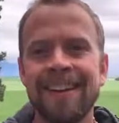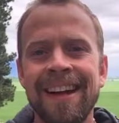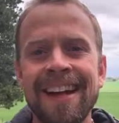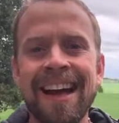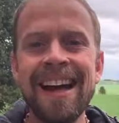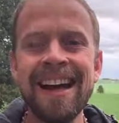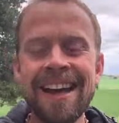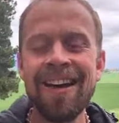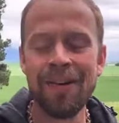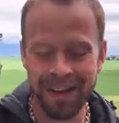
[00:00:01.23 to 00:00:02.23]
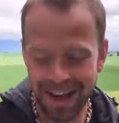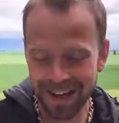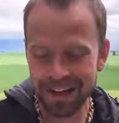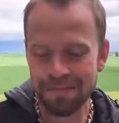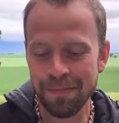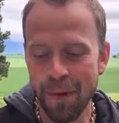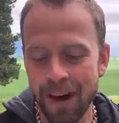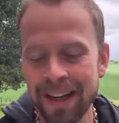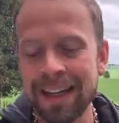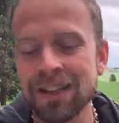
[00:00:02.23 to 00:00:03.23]
Hey, okay, good
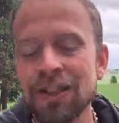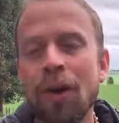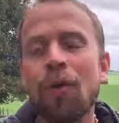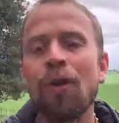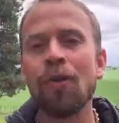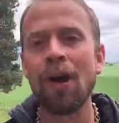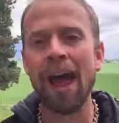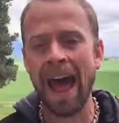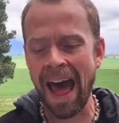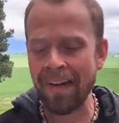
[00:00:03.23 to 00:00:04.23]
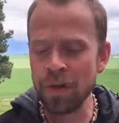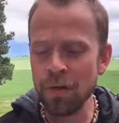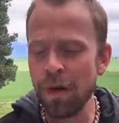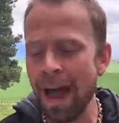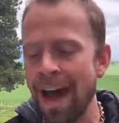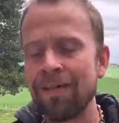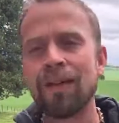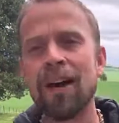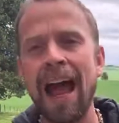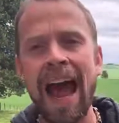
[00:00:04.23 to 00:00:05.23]
morning. So, have you
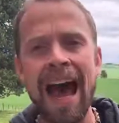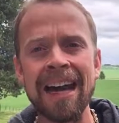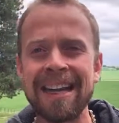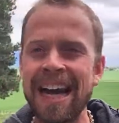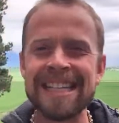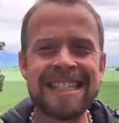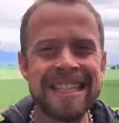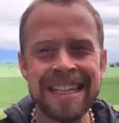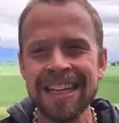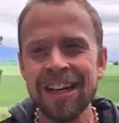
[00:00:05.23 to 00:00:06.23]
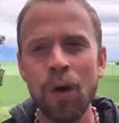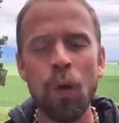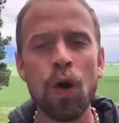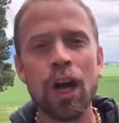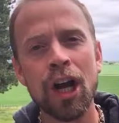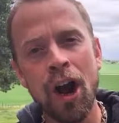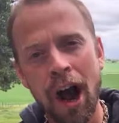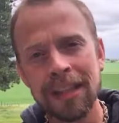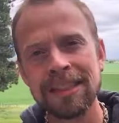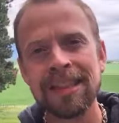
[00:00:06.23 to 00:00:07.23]
ever had an idea or a
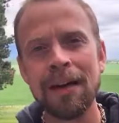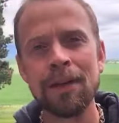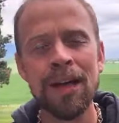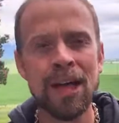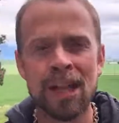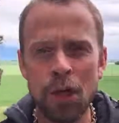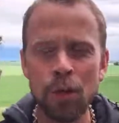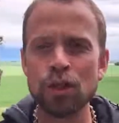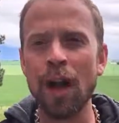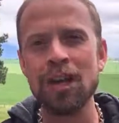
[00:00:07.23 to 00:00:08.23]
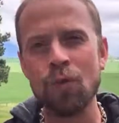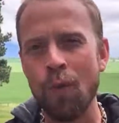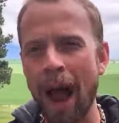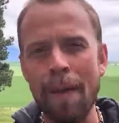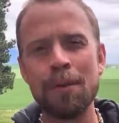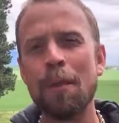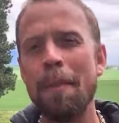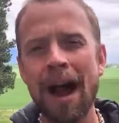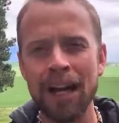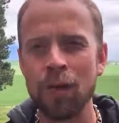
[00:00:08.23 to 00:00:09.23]
concept that you were trying to wrap your
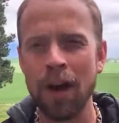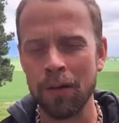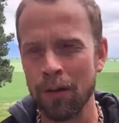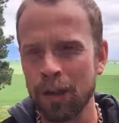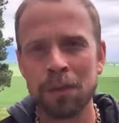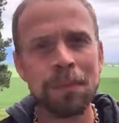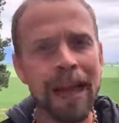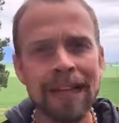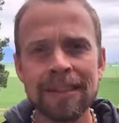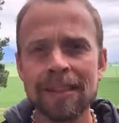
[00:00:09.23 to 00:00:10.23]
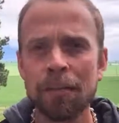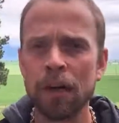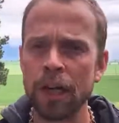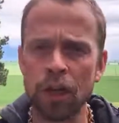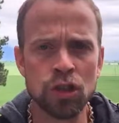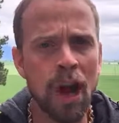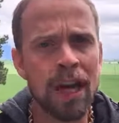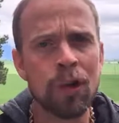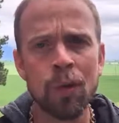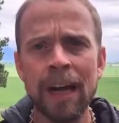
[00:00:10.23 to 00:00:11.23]
mind around or explain to somebody or try
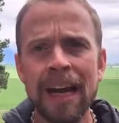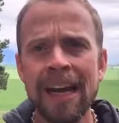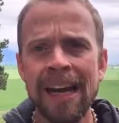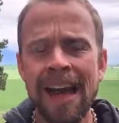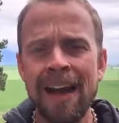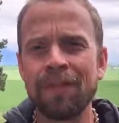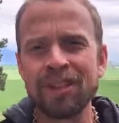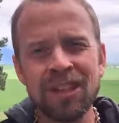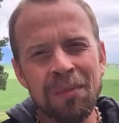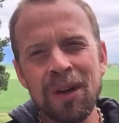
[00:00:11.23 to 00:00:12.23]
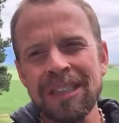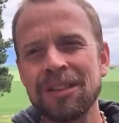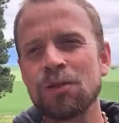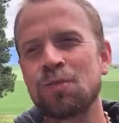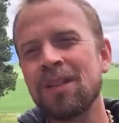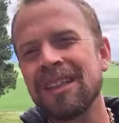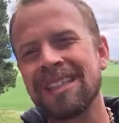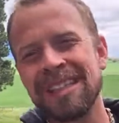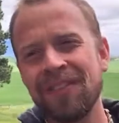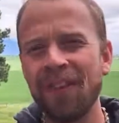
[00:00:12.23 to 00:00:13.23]
to create, and for some reason it was really
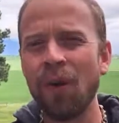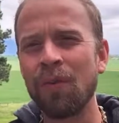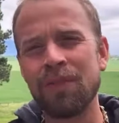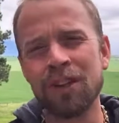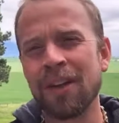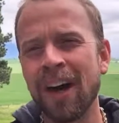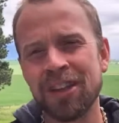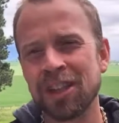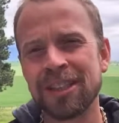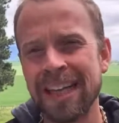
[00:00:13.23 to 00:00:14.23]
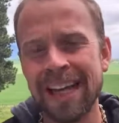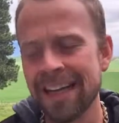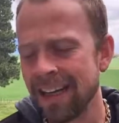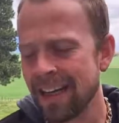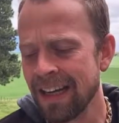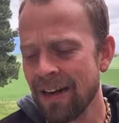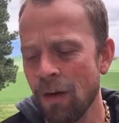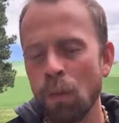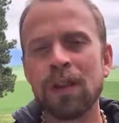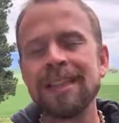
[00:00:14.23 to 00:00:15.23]
difficult for you to understand it?
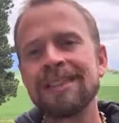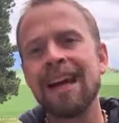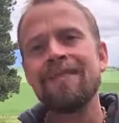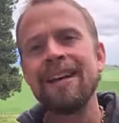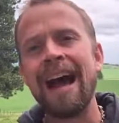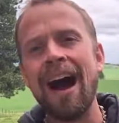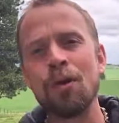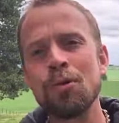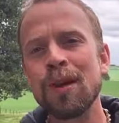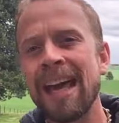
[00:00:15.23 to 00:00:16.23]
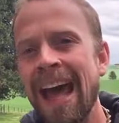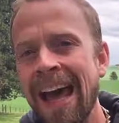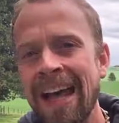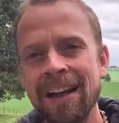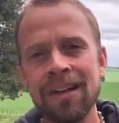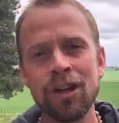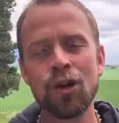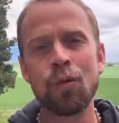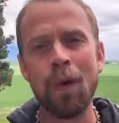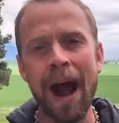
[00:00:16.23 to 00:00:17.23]
Well, let's dive into how you can
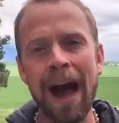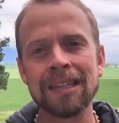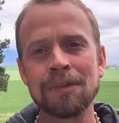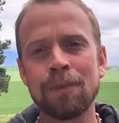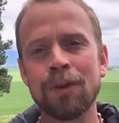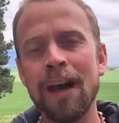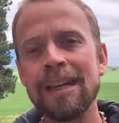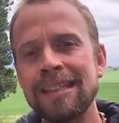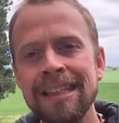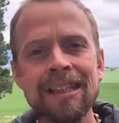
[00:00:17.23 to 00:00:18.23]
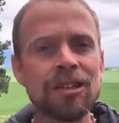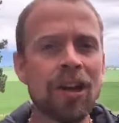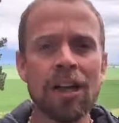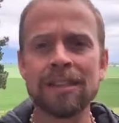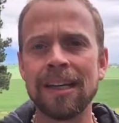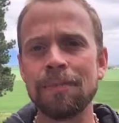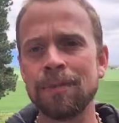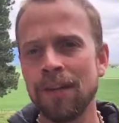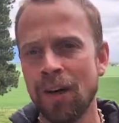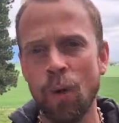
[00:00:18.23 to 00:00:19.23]
grasp your ideas,
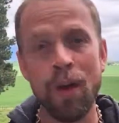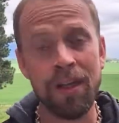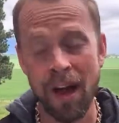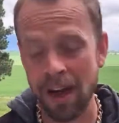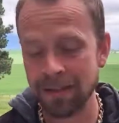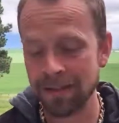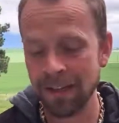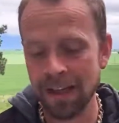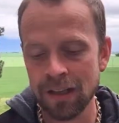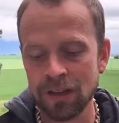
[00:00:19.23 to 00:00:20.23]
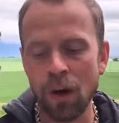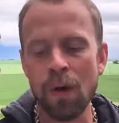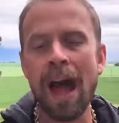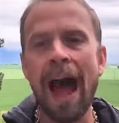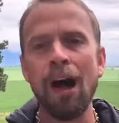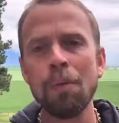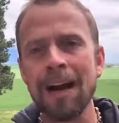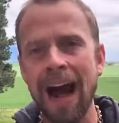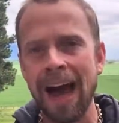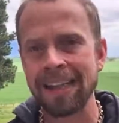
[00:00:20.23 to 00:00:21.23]
concepts, or thoughts. So,
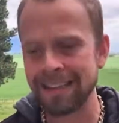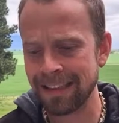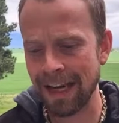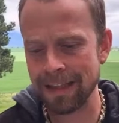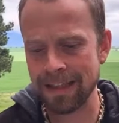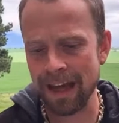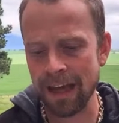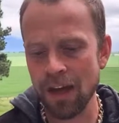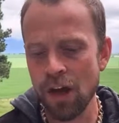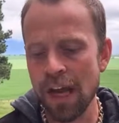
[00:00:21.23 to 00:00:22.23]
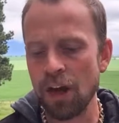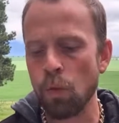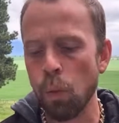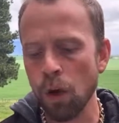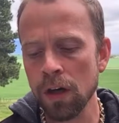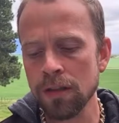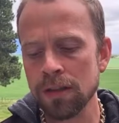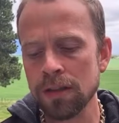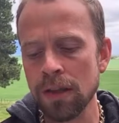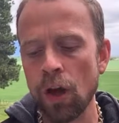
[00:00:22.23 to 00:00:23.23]
Albert Einstein said, the
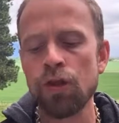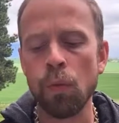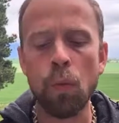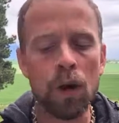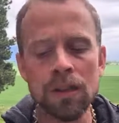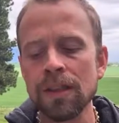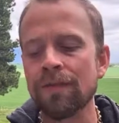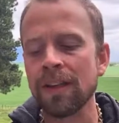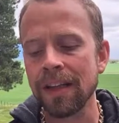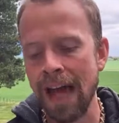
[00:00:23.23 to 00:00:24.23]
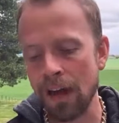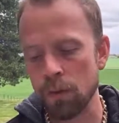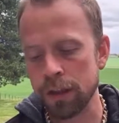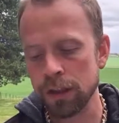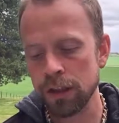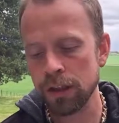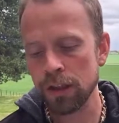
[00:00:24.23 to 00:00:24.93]
words of the language,